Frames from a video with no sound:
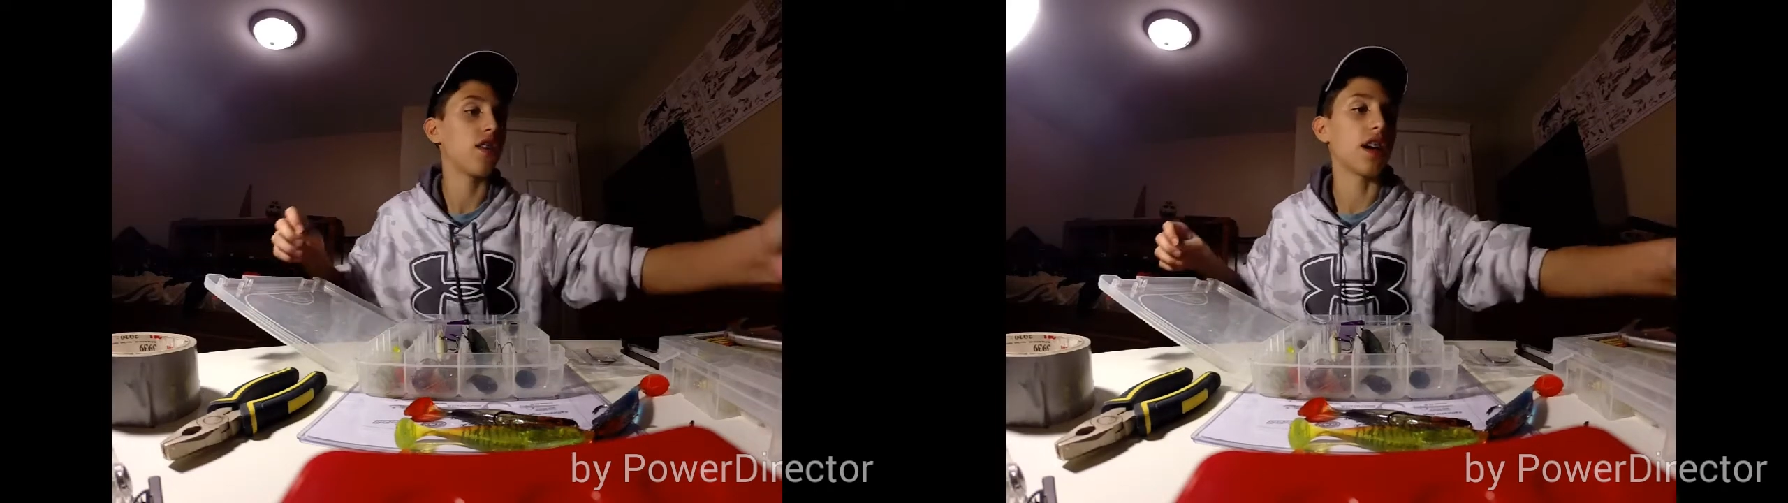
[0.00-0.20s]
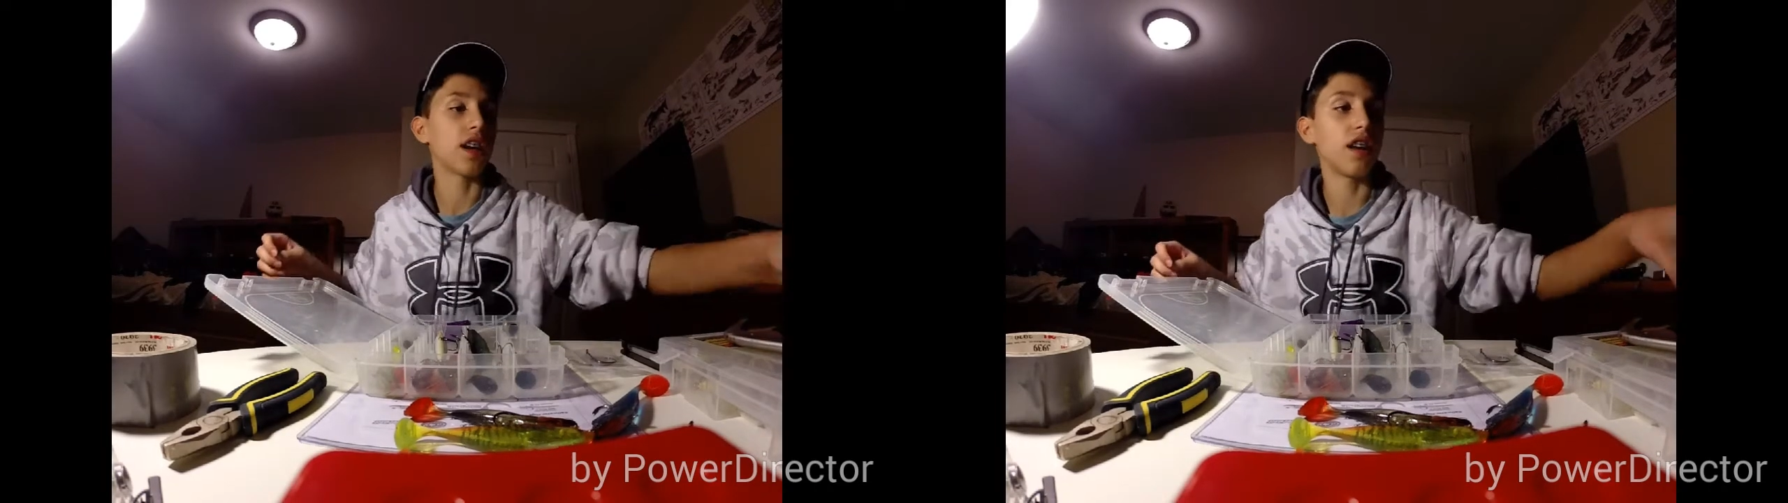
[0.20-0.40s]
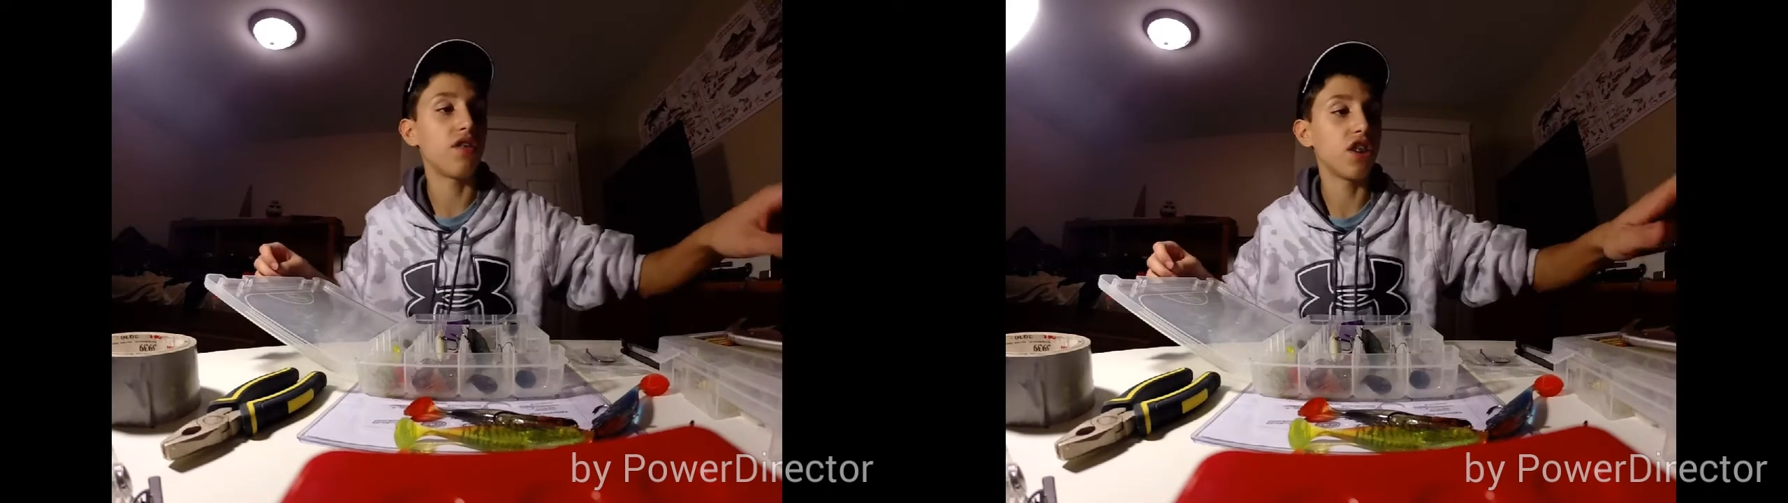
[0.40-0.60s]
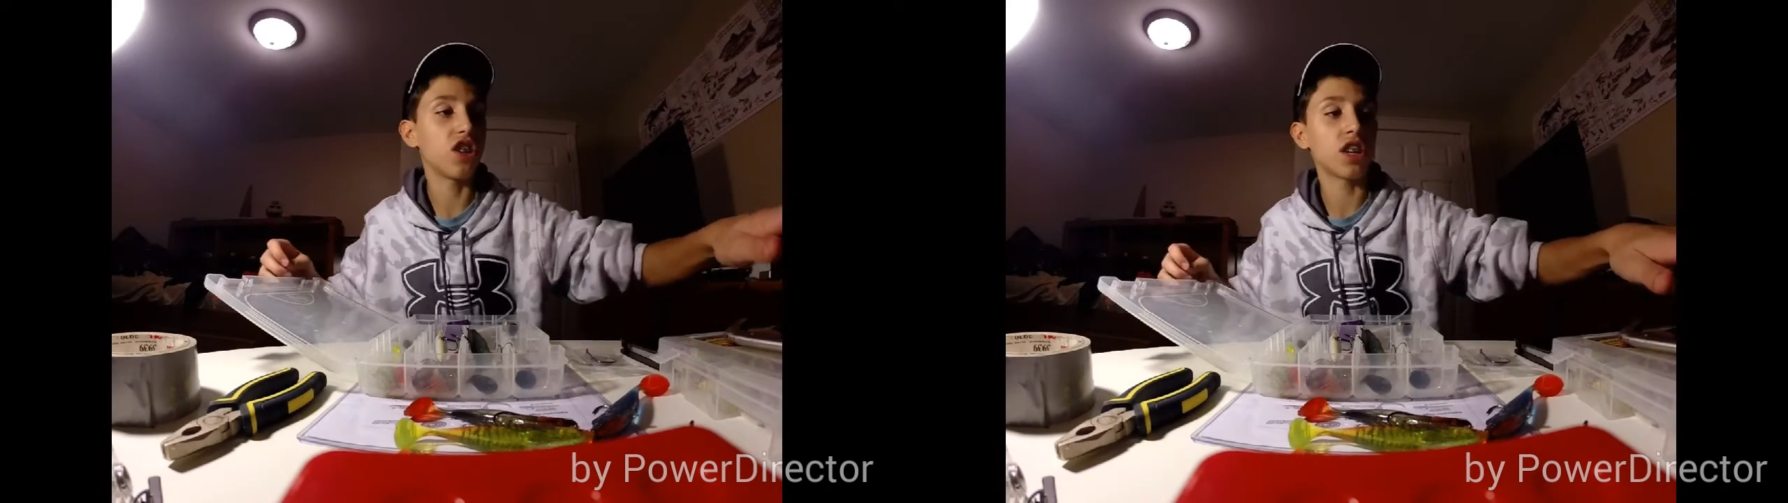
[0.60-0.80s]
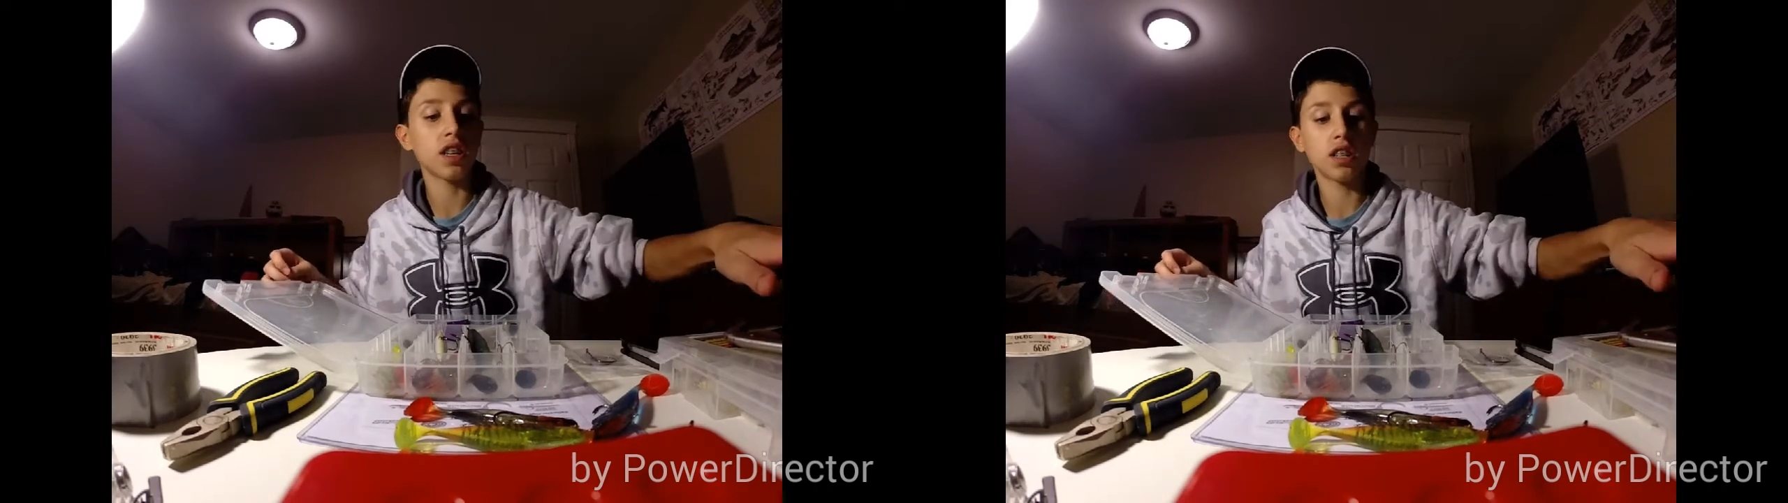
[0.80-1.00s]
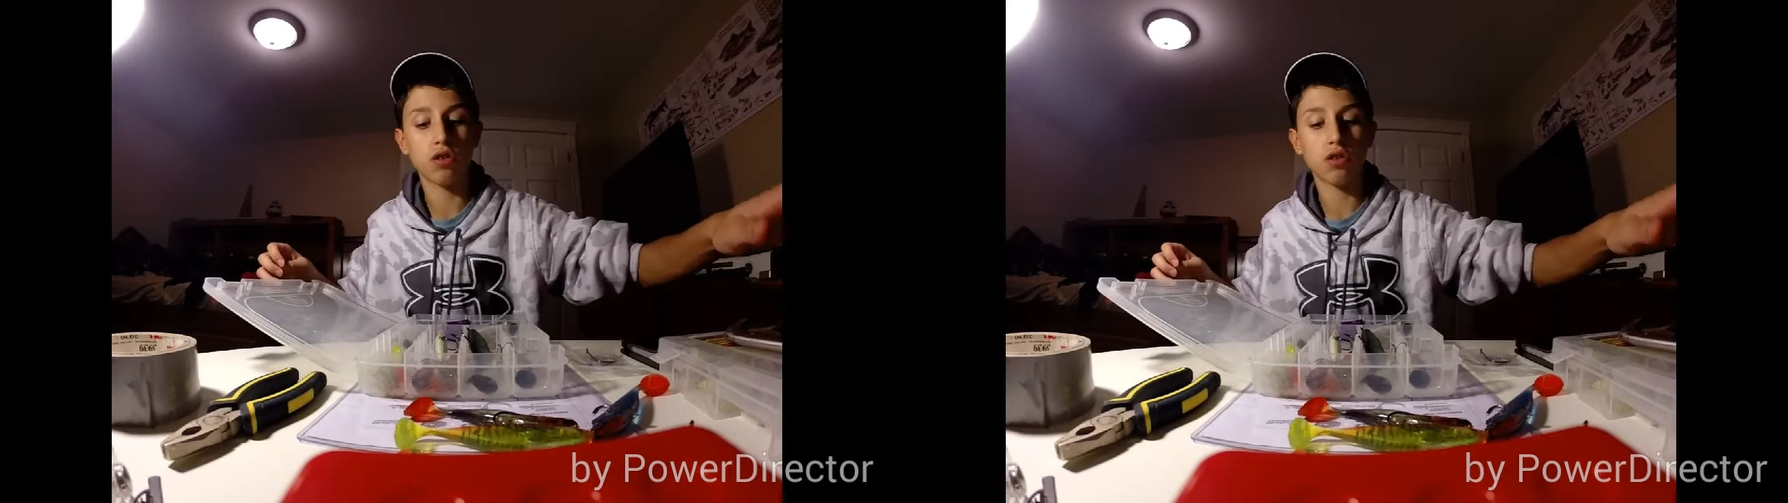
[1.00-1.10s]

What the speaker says: that kind of fishing.